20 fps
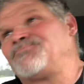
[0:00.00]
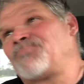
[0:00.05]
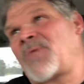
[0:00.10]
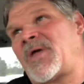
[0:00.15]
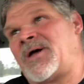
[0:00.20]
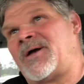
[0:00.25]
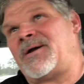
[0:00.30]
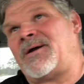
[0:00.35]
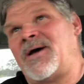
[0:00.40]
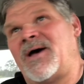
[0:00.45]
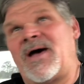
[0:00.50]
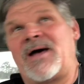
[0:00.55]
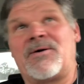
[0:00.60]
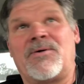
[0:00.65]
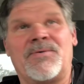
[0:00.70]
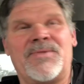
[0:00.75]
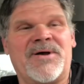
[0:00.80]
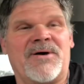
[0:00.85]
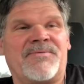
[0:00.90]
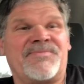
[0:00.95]
And uh, I
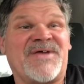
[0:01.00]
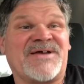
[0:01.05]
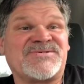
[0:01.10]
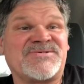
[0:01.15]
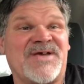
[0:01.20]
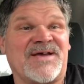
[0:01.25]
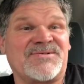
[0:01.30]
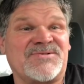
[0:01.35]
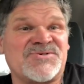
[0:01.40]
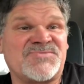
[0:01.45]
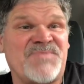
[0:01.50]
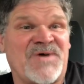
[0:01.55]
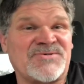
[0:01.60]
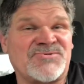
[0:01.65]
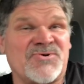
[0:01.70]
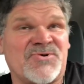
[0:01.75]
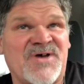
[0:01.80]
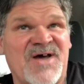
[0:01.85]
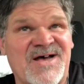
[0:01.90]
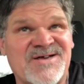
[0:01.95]
don't know if that's like a
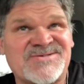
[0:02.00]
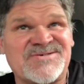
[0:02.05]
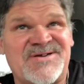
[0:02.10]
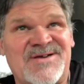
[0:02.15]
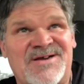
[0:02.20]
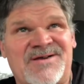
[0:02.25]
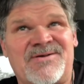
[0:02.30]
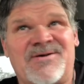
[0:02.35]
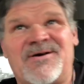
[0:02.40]
special cousin